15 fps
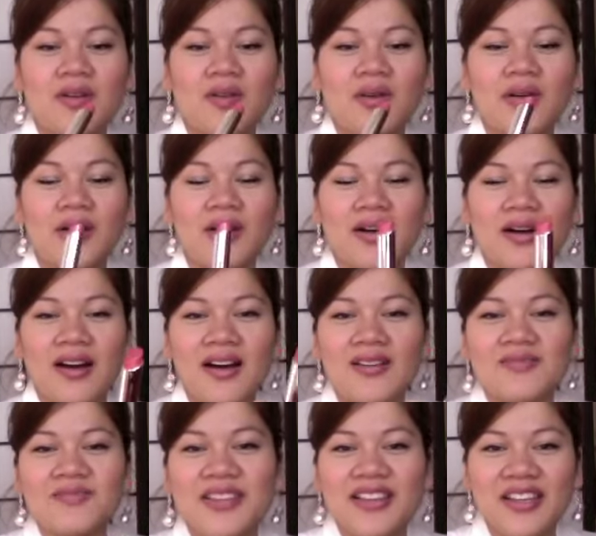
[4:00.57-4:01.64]
or, or
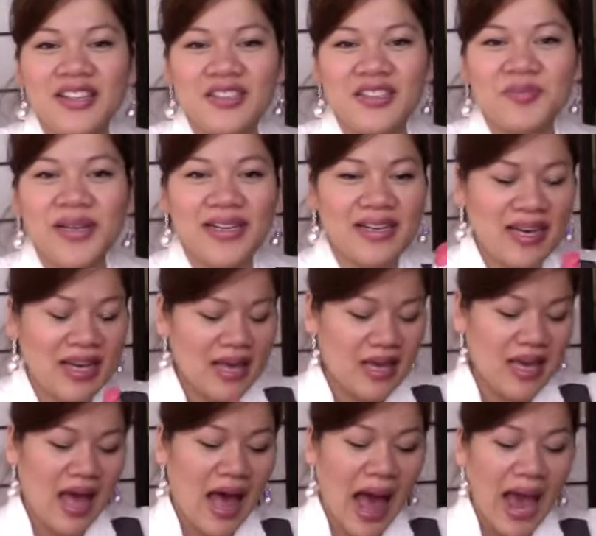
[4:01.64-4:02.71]
um, glitter but
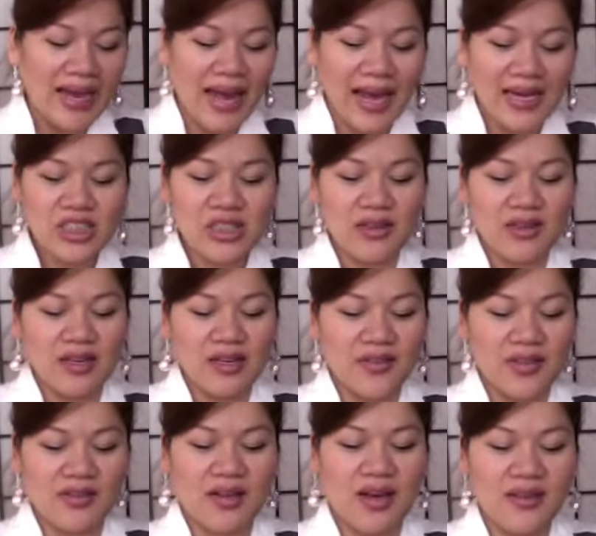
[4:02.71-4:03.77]
I actually love
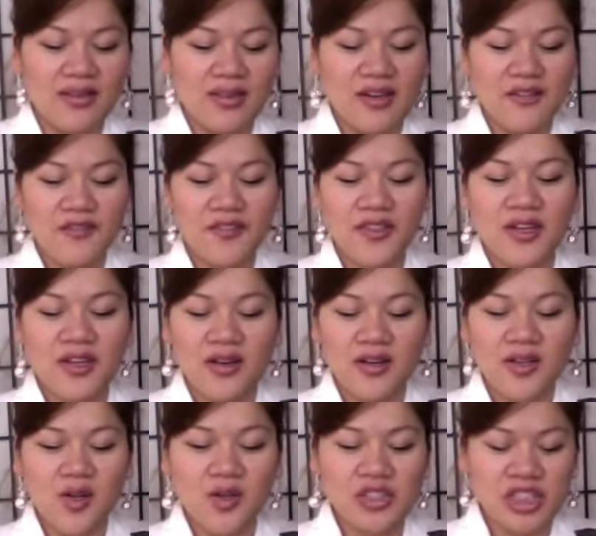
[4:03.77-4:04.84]
it. I love
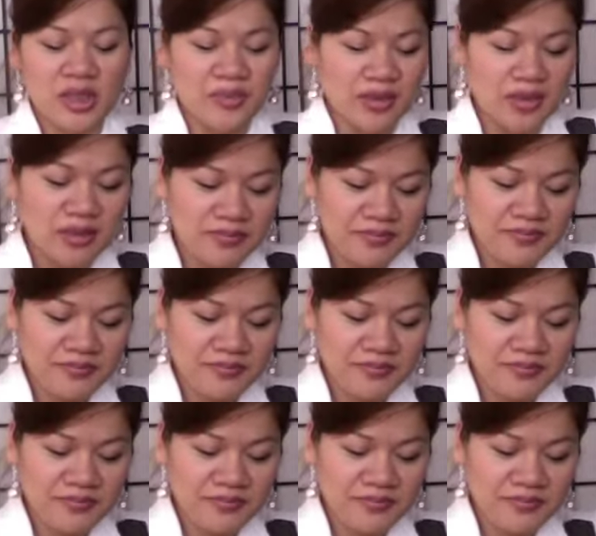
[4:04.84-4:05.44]
the gold shimmer